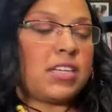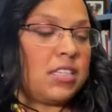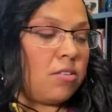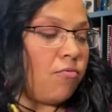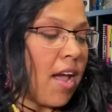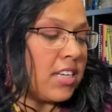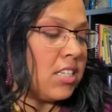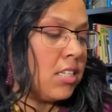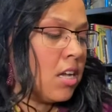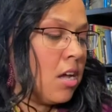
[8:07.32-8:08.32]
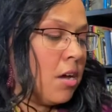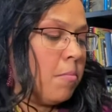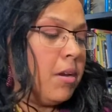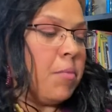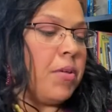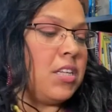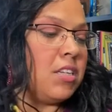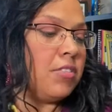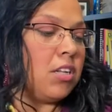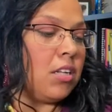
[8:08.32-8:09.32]
the fraction
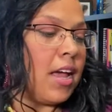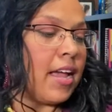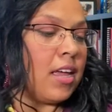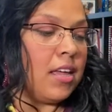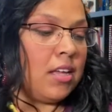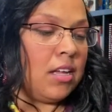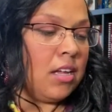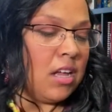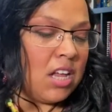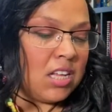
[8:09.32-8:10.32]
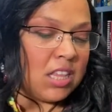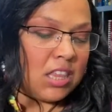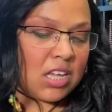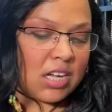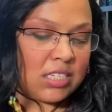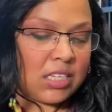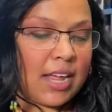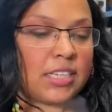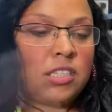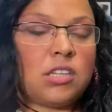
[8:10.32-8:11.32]
manipulatives look like thus,
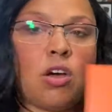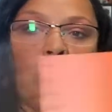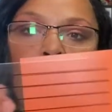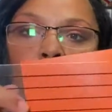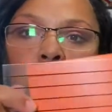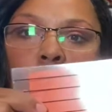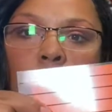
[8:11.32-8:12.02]
like so.